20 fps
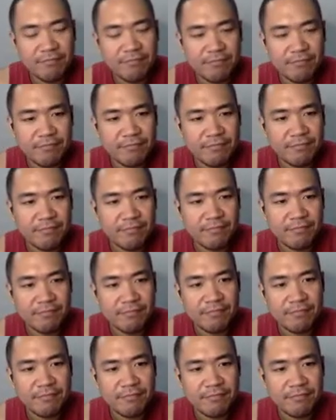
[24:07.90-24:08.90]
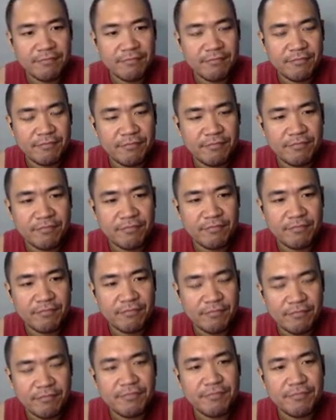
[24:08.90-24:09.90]

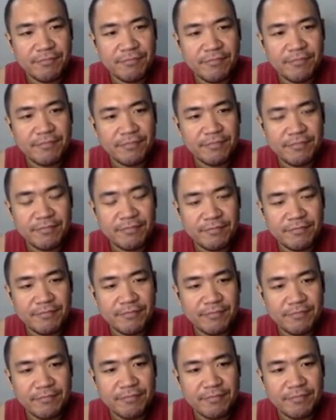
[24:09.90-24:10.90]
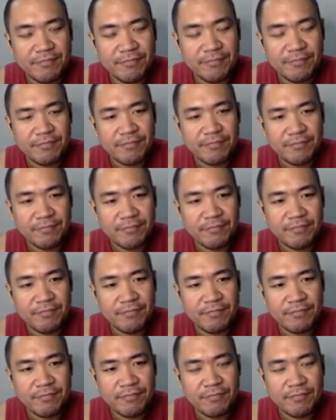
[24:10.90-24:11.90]

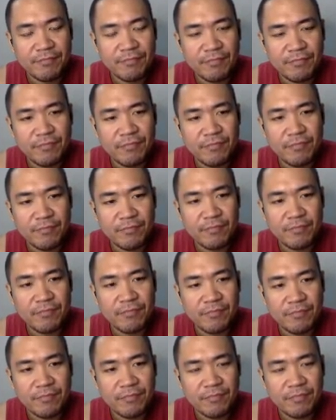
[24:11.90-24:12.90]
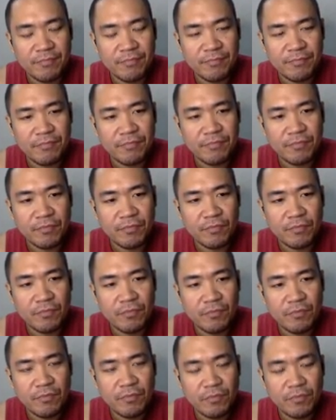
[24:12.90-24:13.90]

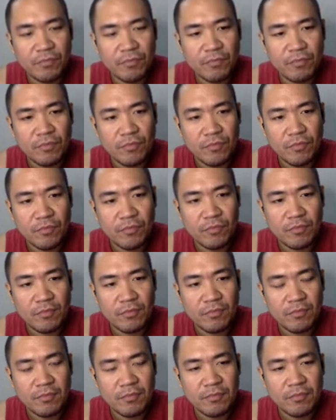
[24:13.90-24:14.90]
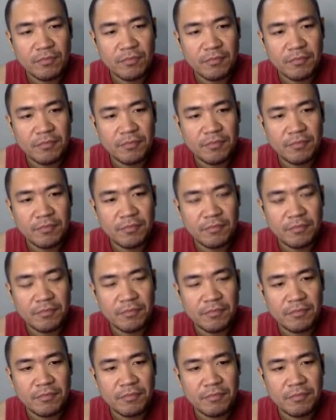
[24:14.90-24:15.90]
(silent)